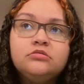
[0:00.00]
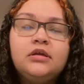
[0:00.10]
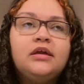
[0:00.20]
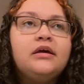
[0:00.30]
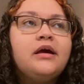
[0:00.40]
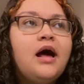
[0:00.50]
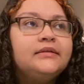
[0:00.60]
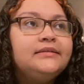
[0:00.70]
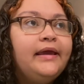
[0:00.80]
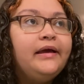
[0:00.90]
And
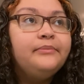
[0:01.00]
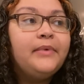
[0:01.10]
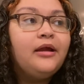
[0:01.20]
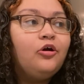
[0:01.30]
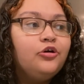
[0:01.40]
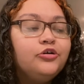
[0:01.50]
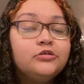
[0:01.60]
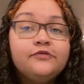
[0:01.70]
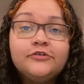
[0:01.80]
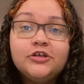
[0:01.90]
God damn, my heart
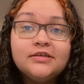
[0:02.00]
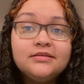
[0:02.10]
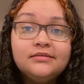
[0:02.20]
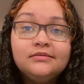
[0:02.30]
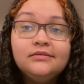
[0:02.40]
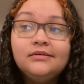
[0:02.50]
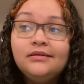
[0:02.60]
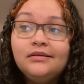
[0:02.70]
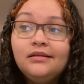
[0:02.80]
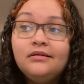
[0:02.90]
hurts for Justin.
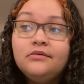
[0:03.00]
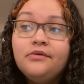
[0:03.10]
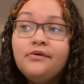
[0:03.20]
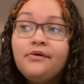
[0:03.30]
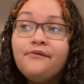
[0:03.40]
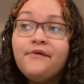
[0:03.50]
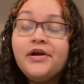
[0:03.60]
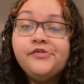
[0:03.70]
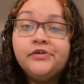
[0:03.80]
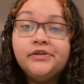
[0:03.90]

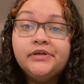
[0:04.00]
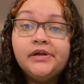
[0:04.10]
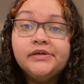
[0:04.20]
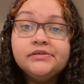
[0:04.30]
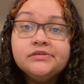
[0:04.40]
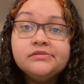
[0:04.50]
It really does.